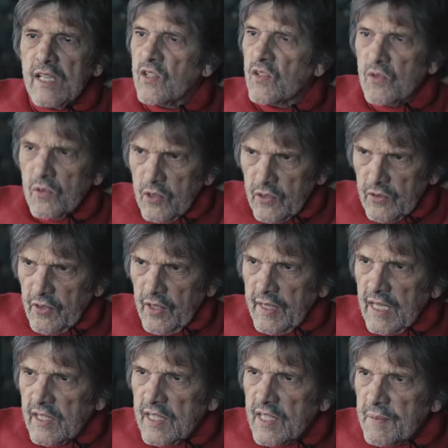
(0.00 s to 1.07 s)
extraordinary,
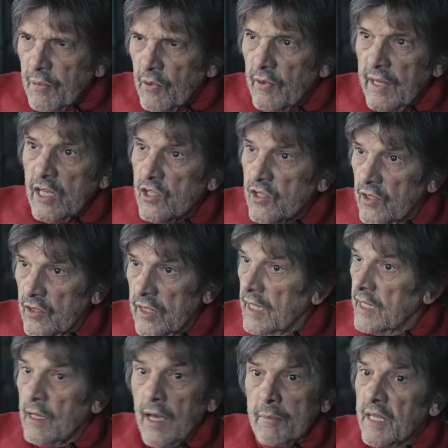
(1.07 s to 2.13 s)
that inspiration.
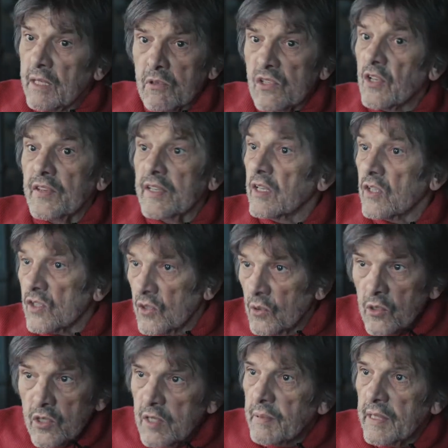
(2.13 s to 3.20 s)
And I mean, there was nothing
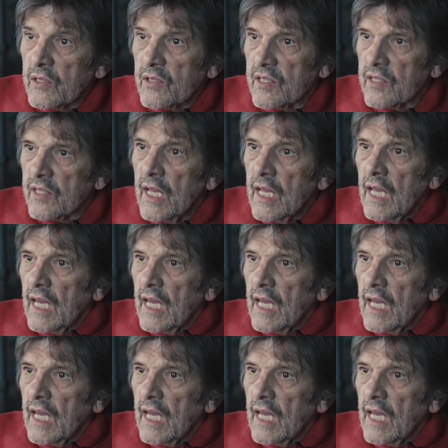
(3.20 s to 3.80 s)
untoward about it.